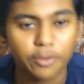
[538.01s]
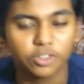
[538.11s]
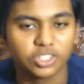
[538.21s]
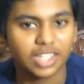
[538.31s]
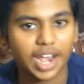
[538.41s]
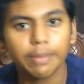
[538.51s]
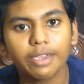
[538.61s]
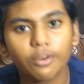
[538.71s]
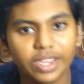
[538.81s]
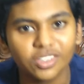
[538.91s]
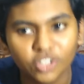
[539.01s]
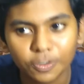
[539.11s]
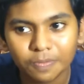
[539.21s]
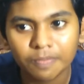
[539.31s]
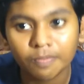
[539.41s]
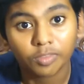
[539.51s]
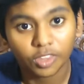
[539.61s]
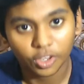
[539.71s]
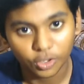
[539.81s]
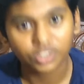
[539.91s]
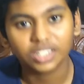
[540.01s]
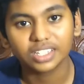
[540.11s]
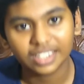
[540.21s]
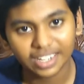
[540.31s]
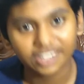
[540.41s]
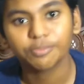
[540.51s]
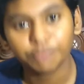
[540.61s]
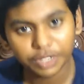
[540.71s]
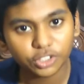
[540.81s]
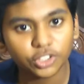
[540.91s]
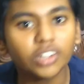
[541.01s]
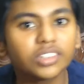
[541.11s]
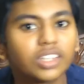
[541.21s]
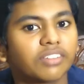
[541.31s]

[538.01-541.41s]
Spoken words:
which is dynamic range, you can get pretty good shots out